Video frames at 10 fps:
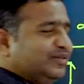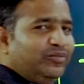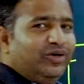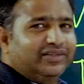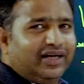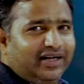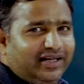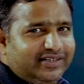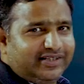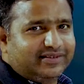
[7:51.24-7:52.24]
Both are
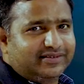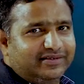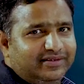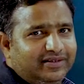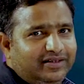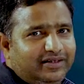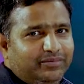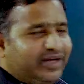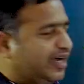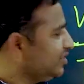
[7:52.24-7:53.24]
increases,
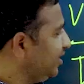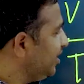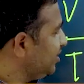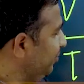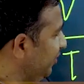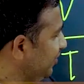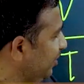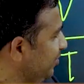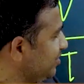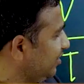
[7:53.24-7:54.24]
because relation between
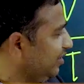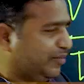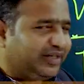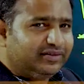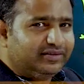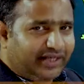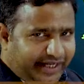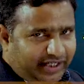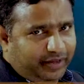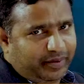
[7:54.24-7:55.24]
them is nothing but
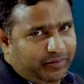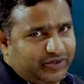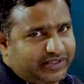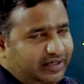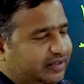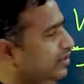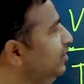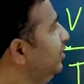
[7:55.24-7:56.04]
directly proportional.